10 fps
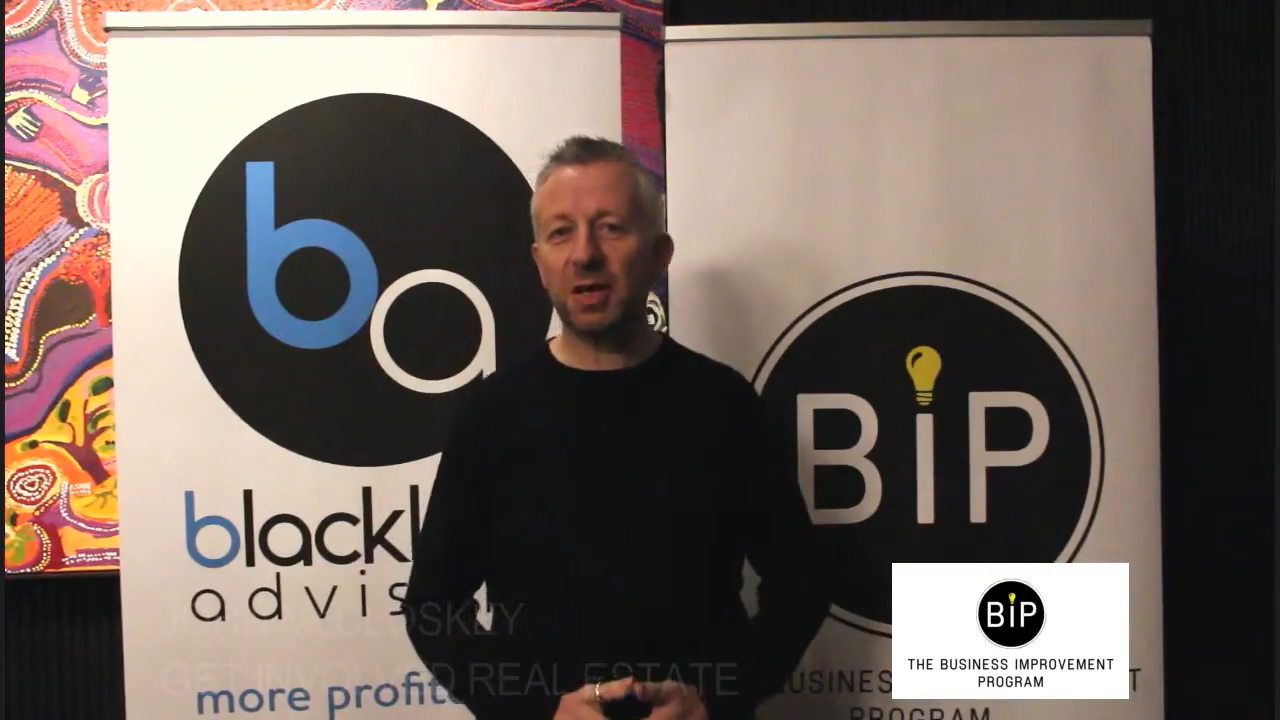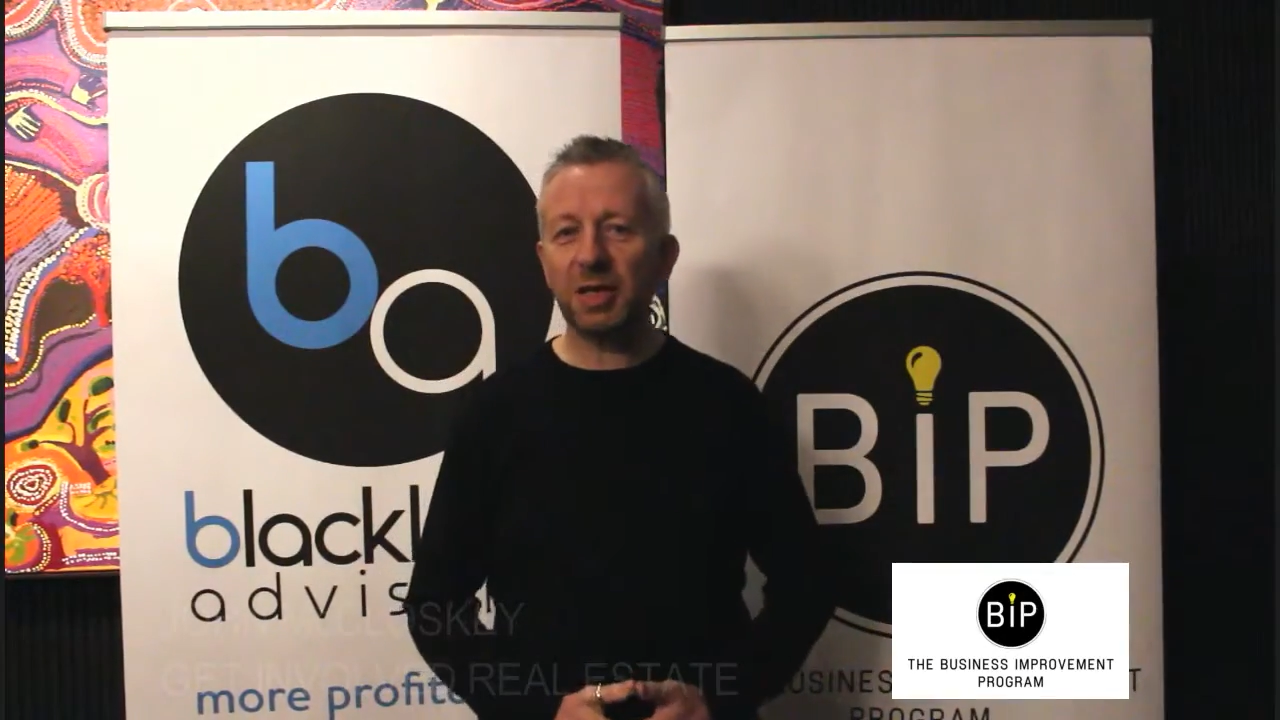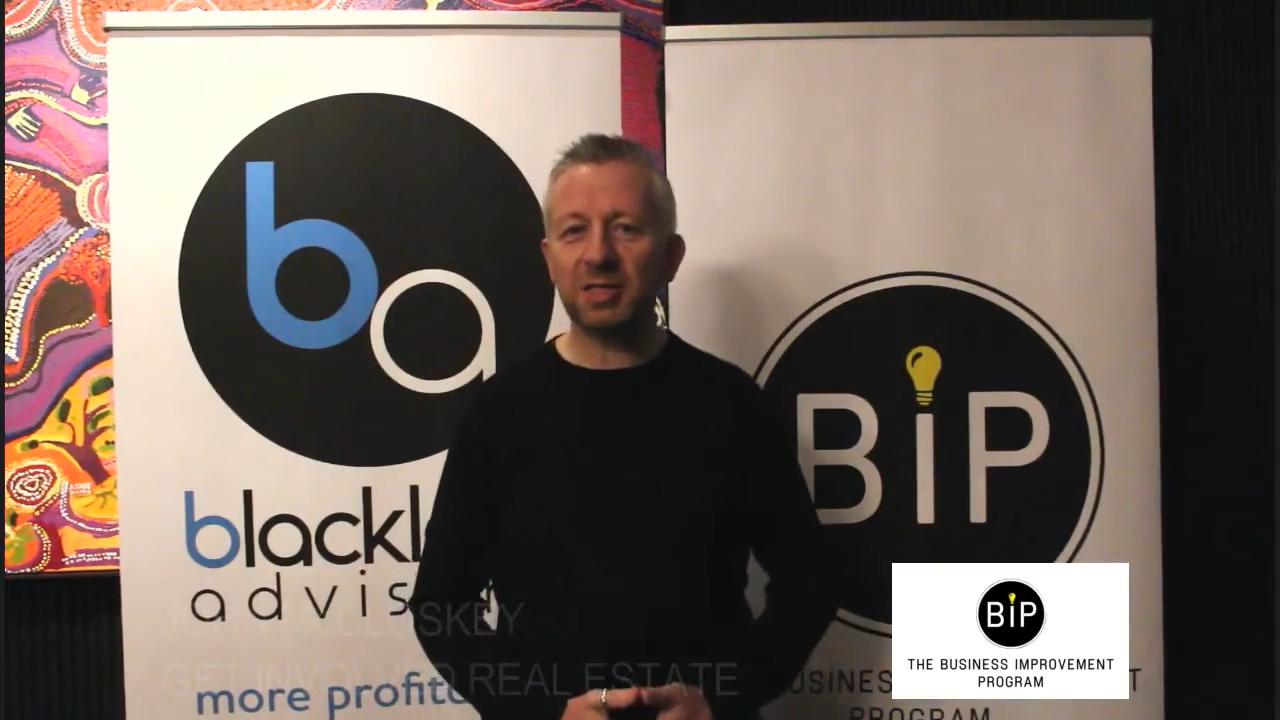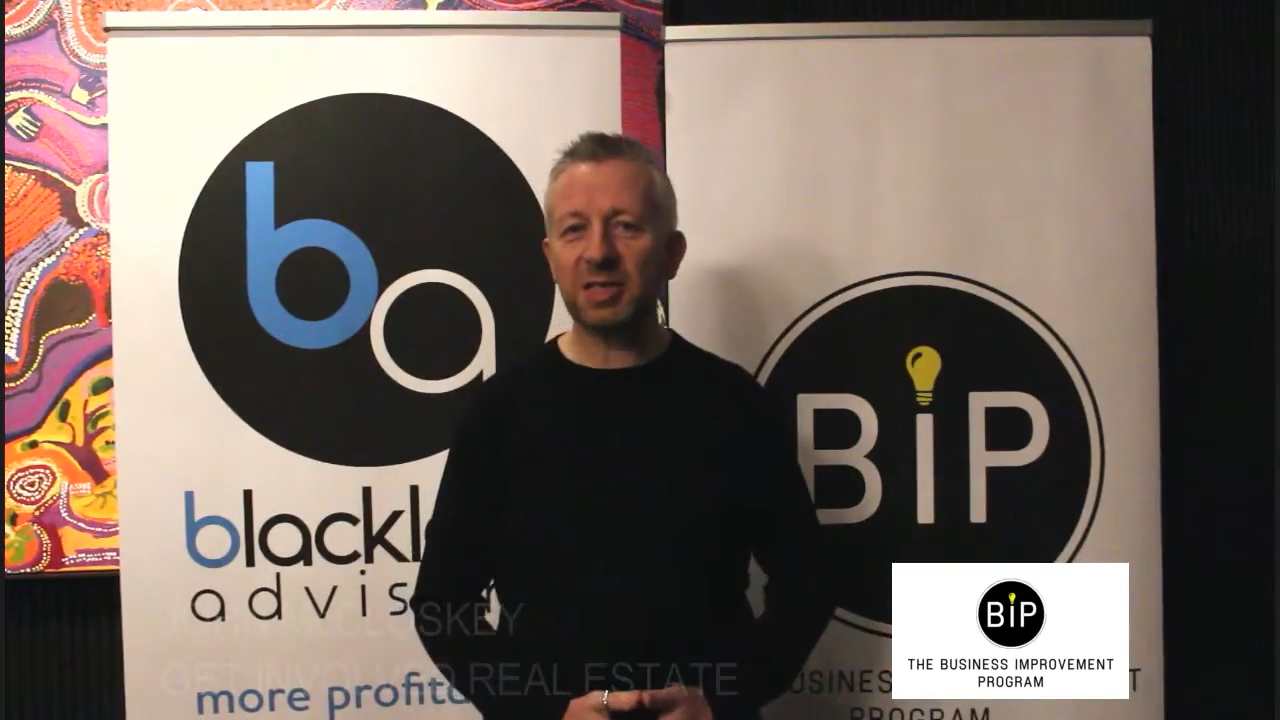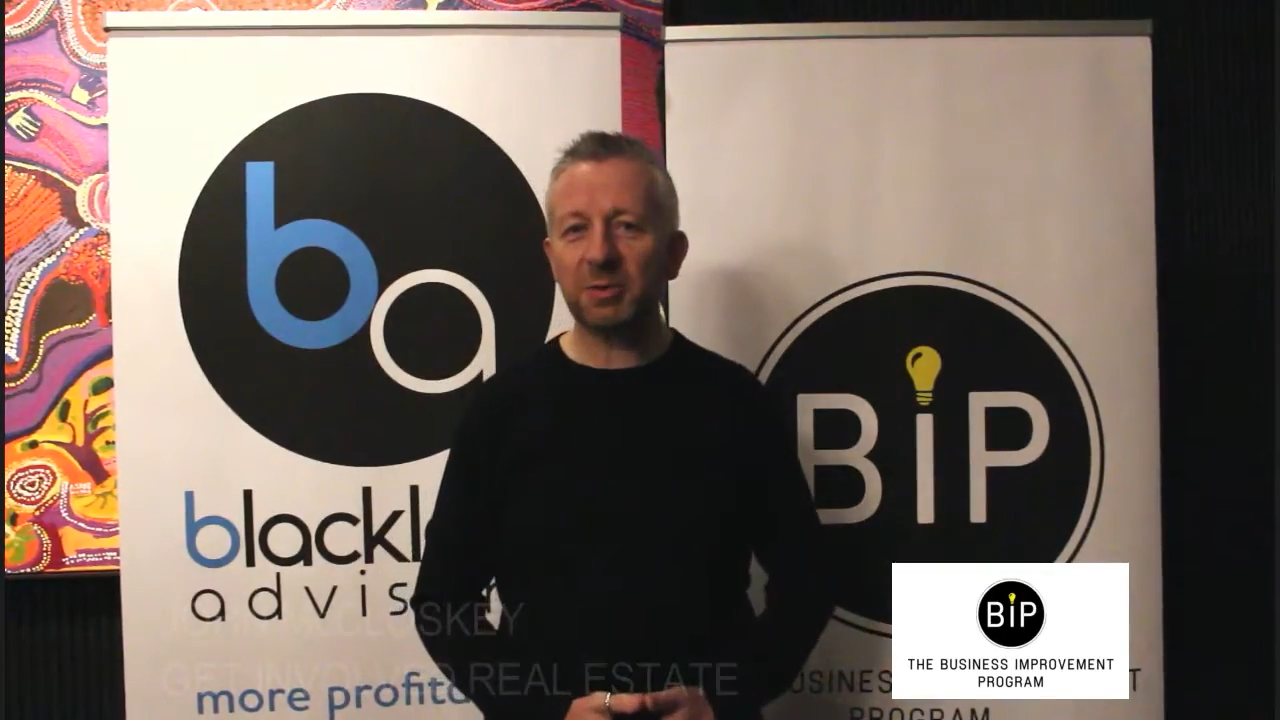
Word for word: and it's an